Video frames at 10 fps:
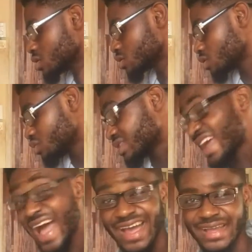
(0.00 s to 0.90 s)
So
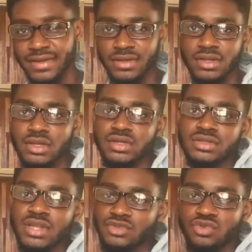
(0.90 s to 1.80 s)
yeah,
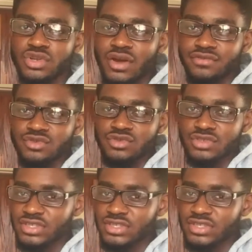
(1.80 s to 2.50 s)
that's what you have to do.